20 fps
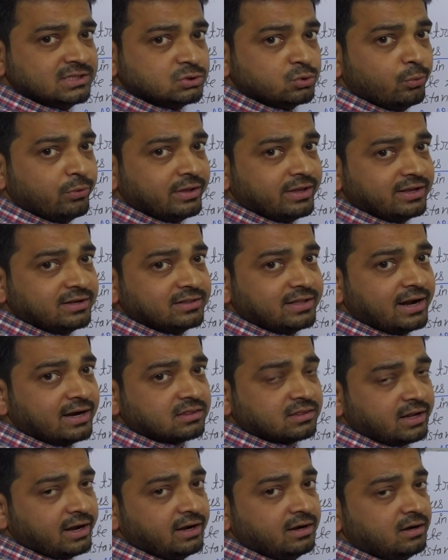is going in
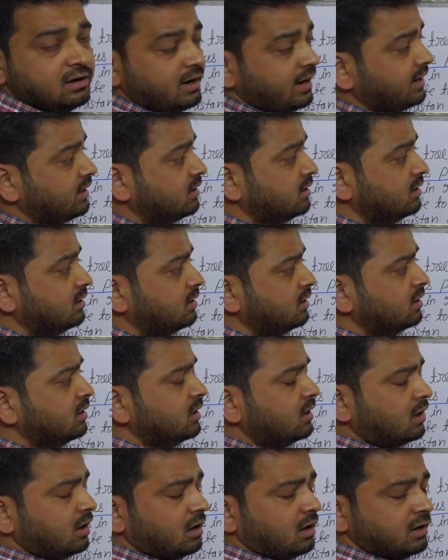that side, like
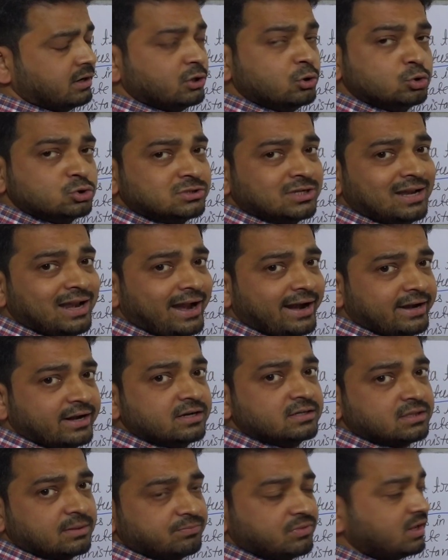unused land
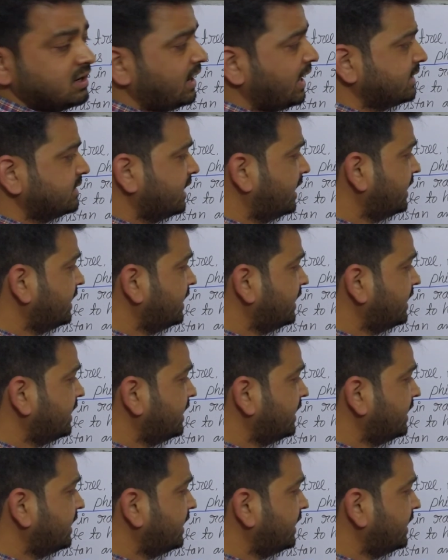and something like